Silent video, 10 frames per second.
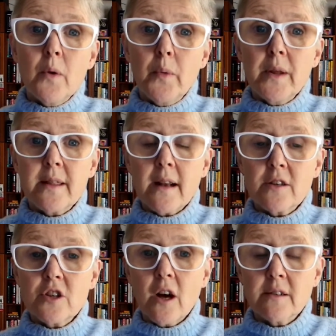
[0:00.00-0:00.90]
with that
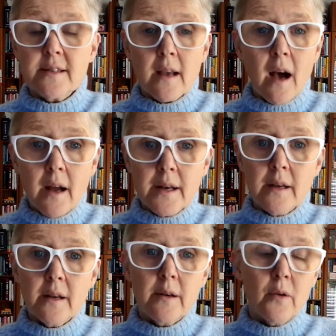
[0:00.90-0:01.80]
child's
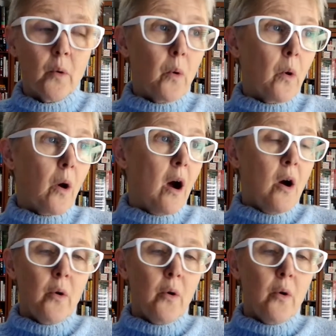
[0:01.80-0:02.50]
guardian or